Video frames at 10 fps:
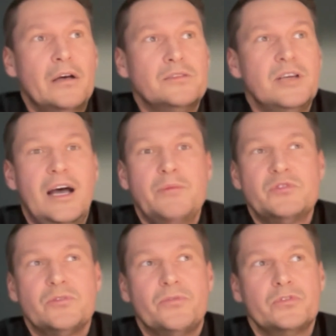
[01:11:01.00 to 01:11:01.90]

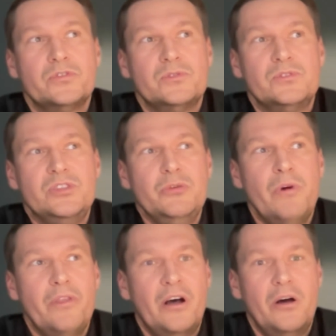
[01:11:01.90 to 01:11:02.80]
times, of course, to see
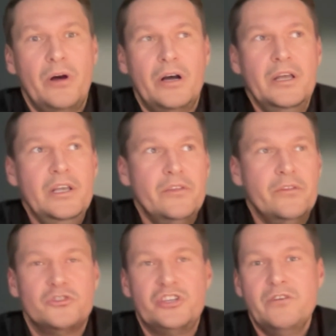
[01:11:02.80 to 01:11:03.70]
whether
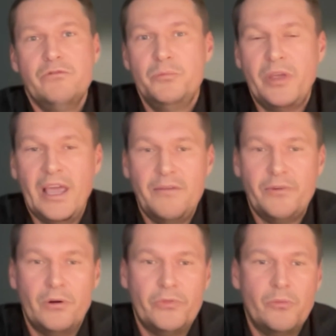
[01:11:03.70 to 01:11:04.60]
the general
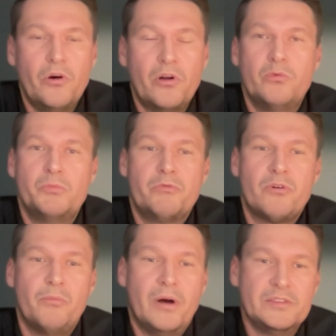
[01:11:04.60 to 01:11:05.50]
behavior of the model would be
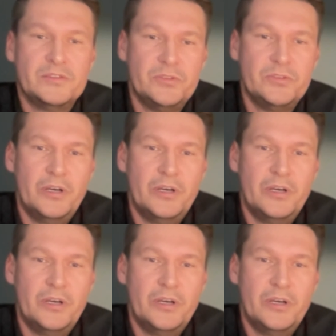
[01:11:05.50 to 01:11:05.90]
robust.